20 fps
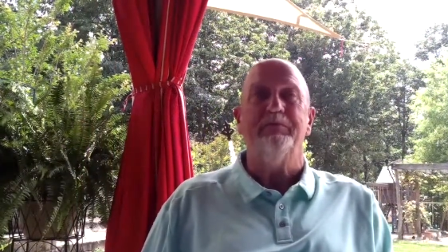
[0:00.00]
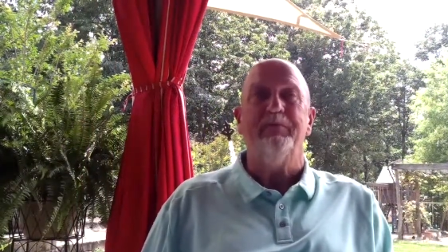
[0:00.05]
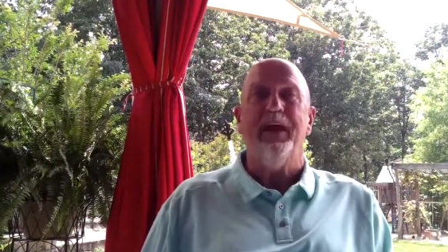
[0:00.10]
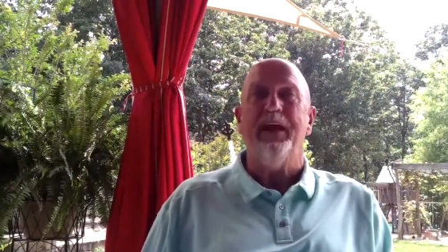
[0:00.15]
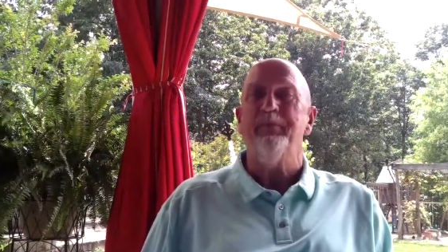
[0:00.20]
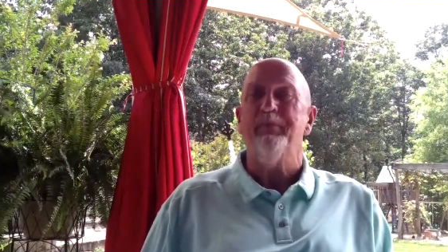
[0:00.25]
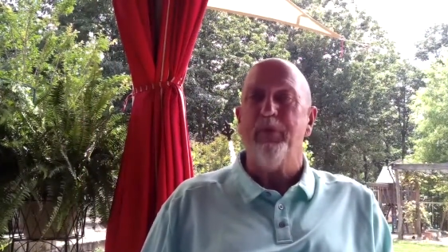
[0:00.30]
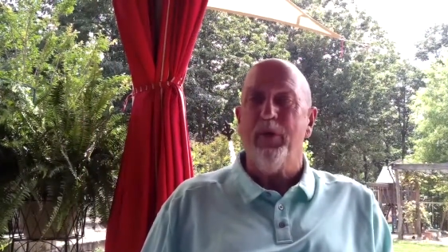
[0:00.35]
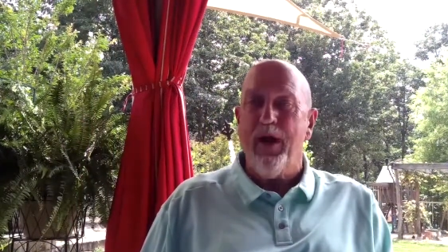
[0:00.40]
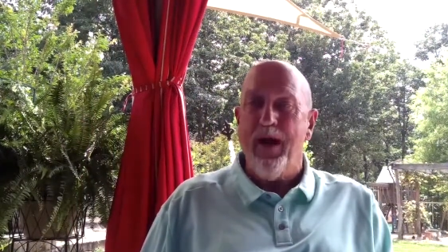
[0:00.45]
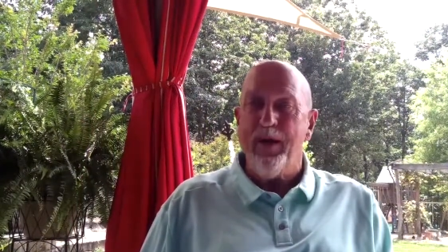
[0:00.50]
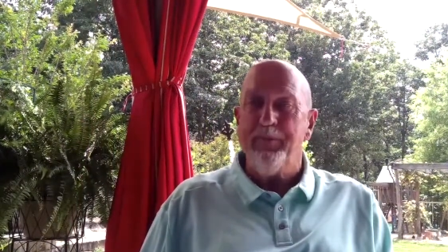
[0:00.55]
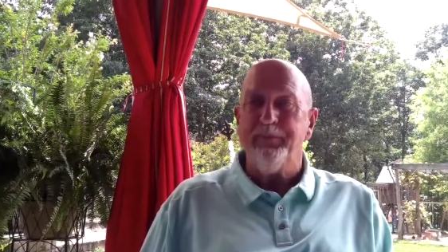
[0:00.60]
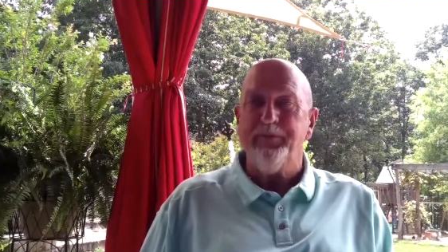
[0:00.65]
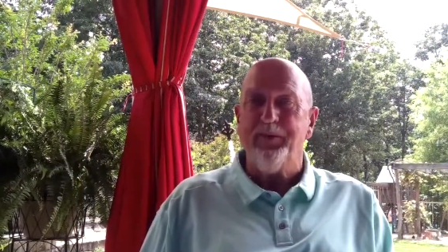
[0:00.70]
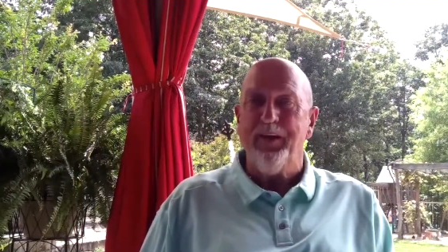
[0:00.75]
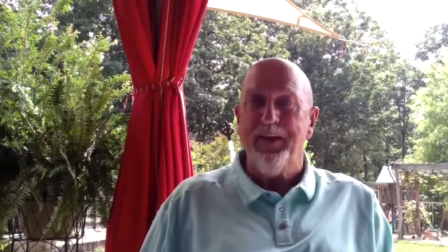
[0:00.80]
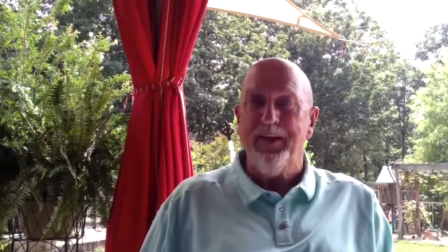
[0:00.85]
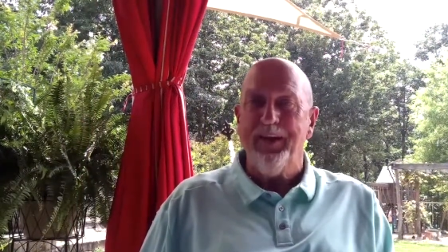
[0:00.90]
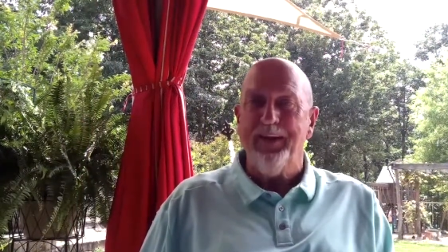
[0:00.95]
and
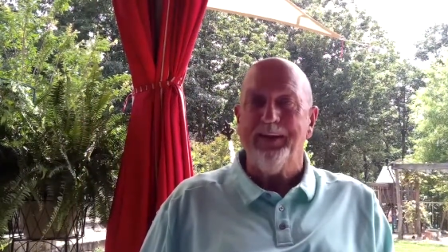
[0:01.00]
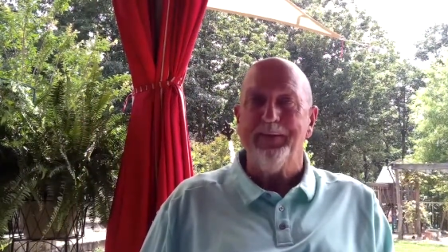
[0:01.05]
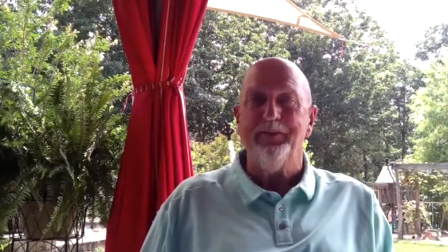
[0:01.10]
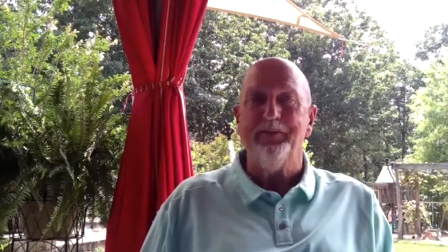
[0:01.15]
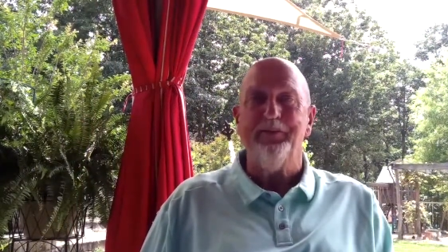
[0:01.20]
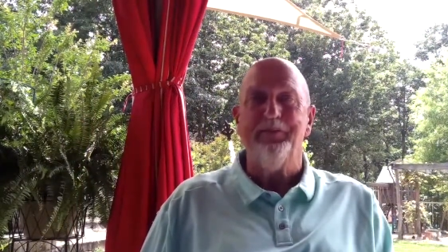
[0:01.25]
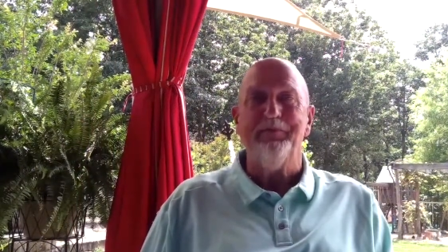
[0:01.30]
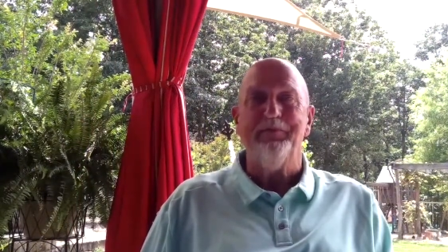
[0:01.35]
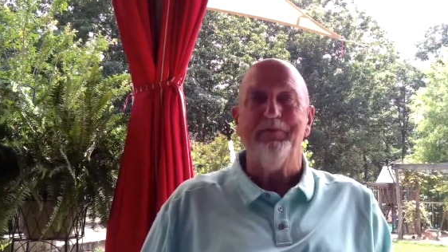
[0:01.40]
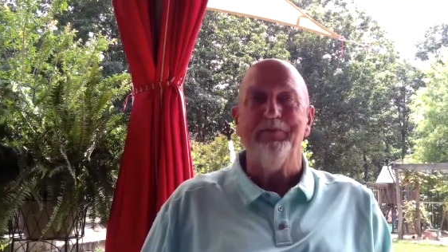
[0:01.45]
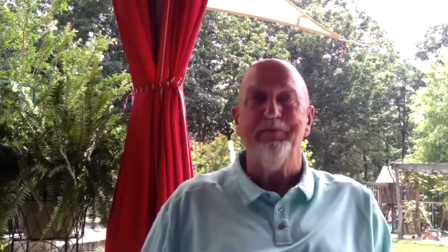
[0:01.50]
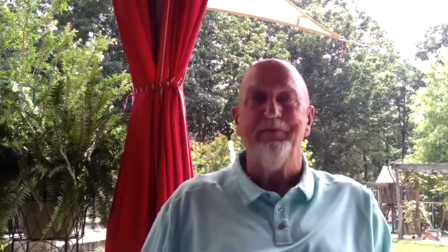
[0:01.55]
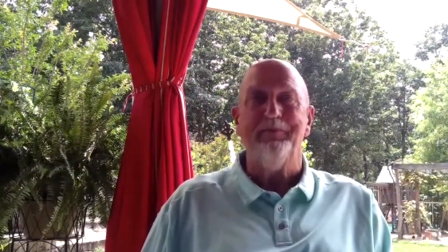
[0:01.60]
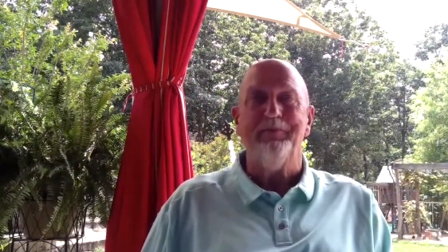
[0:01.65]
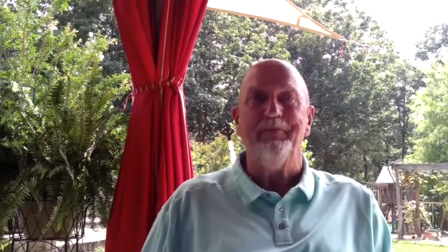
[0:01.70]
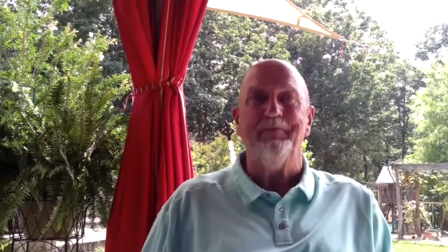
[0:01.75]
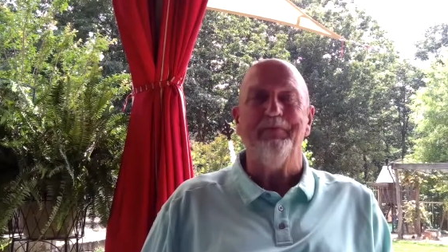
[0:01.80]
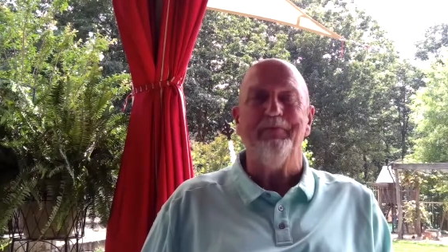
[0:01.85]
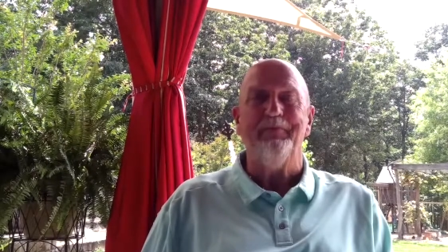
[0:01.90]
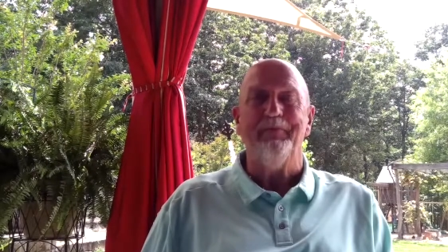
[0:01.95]
perhaps it is,
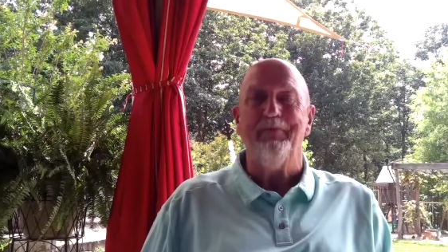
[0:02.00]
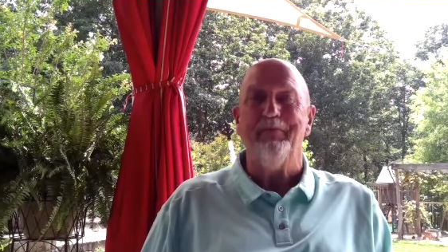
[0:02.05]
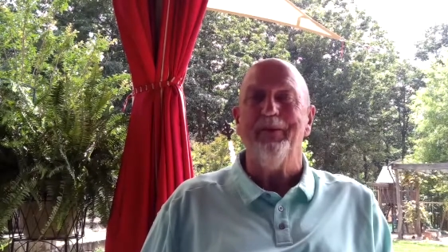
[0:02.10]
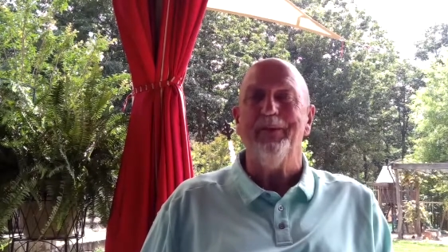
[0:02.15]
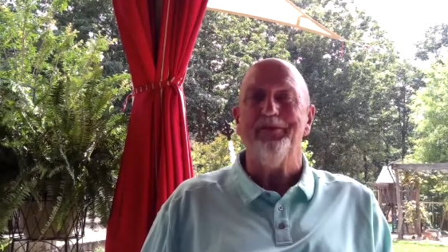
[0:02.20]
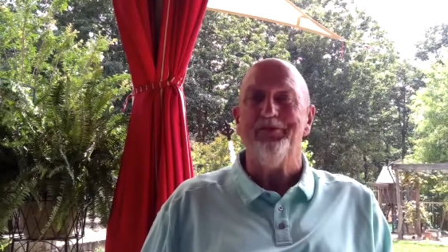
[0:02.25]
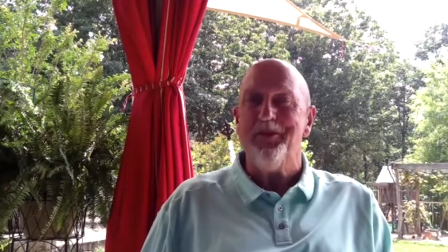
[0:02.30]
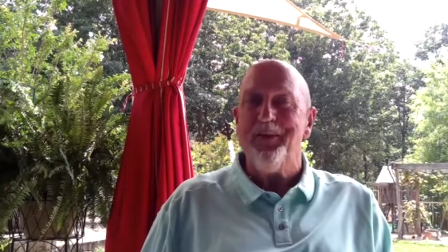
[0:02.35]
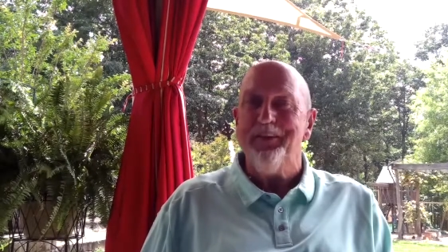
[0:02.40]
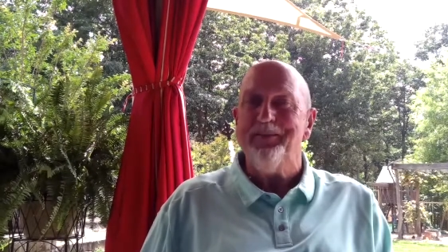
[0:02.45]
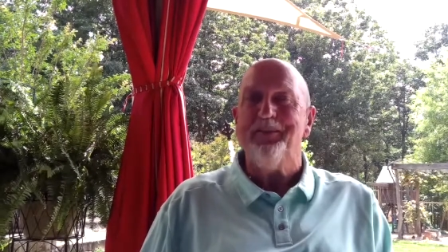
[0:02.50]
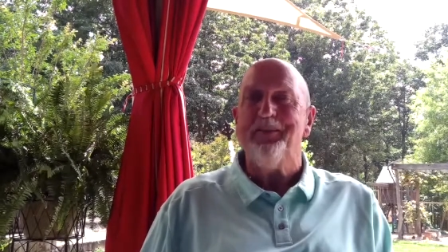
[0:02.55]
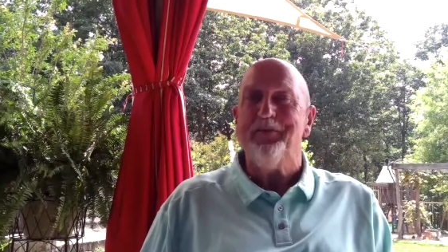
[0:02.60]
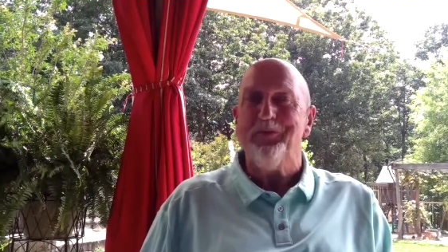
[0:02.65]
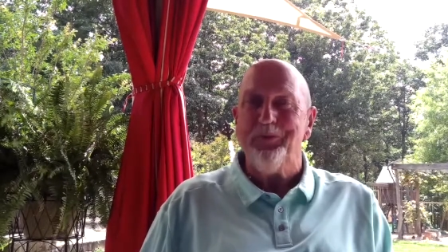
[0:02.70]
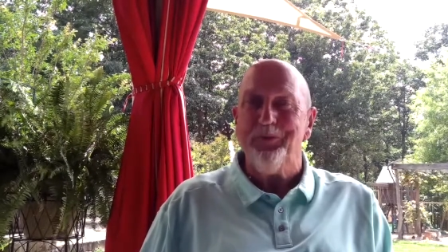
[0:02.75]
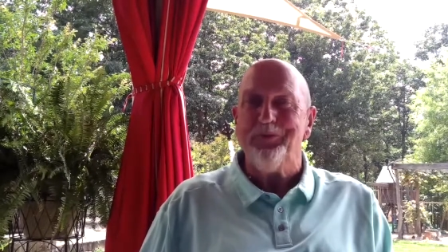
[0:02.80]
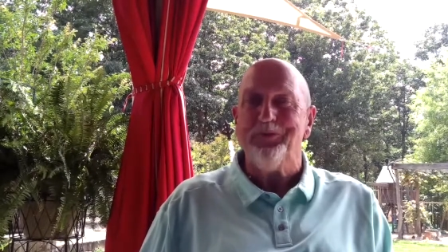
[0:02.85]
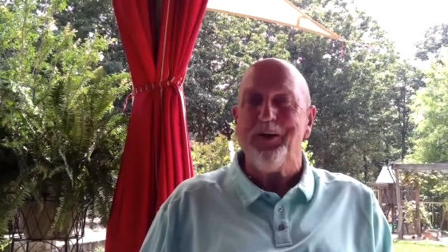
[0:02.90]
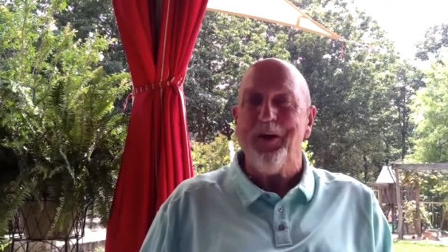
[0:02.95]
but
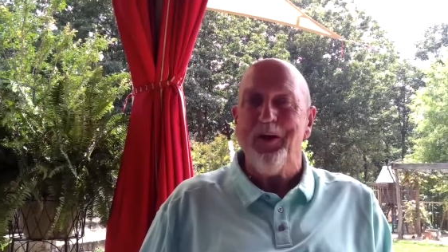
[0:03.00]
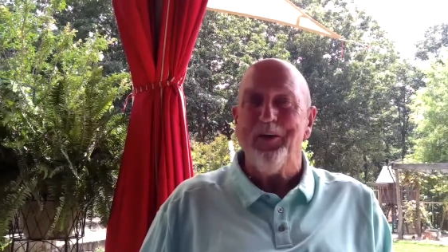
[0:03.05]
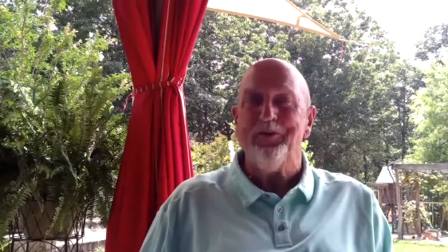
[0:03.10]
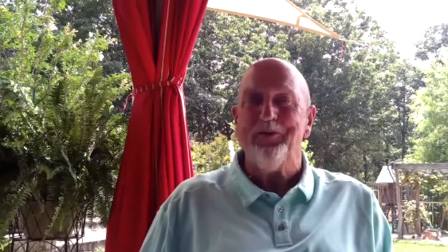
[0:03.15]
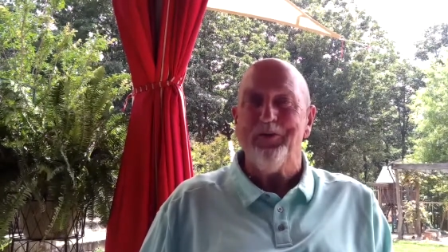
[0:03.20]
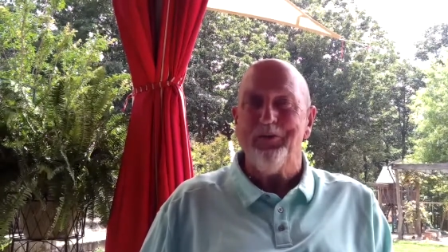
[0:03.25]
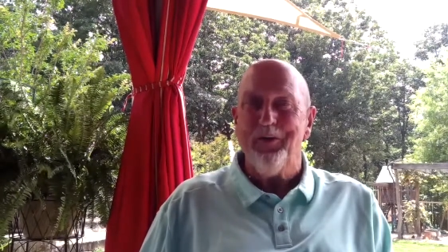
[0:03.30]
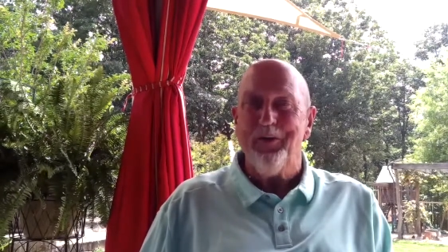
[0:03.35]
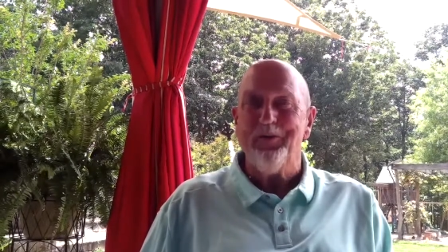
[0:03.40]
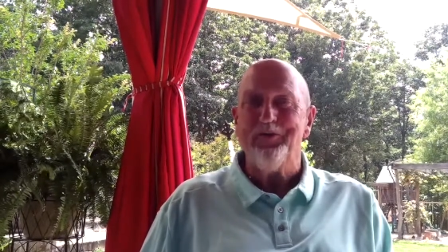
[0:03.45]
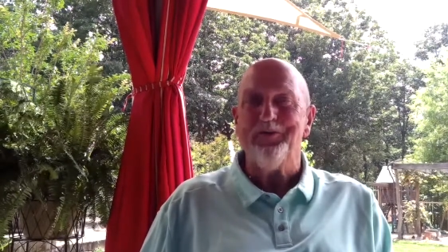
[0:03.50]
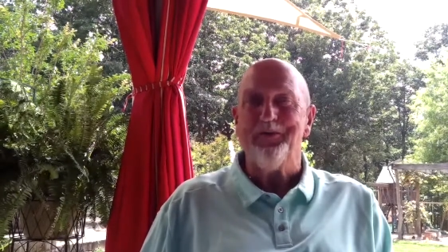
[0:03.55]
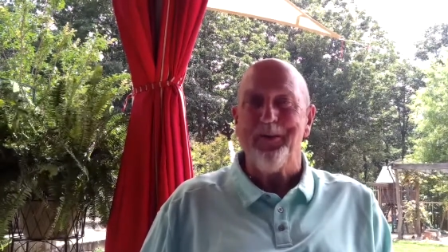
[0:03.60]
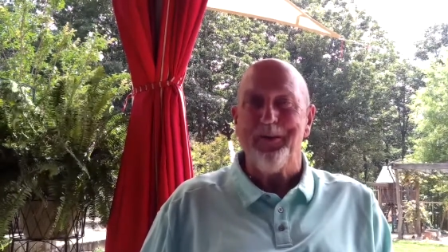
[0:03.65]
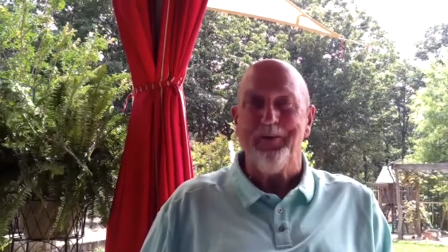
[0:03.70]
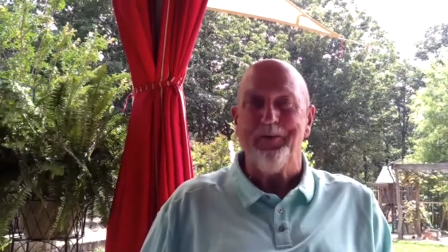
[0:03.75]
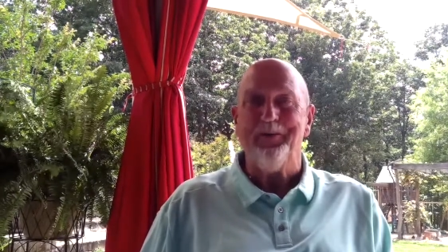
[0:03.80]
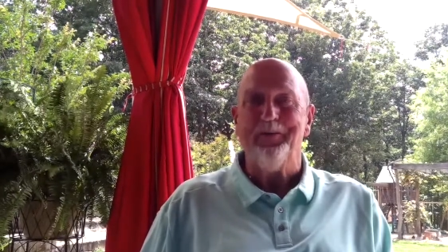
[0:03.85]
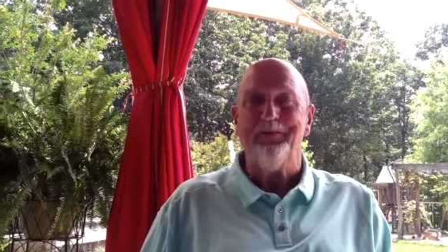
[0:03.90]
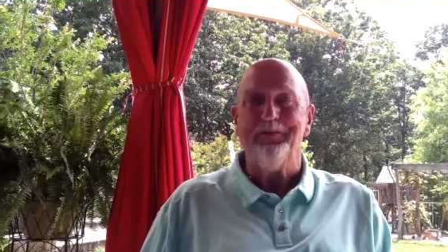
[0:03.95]
Jesus was
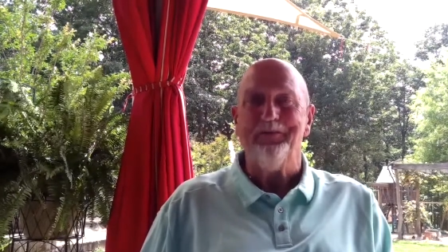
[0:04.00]
controversial.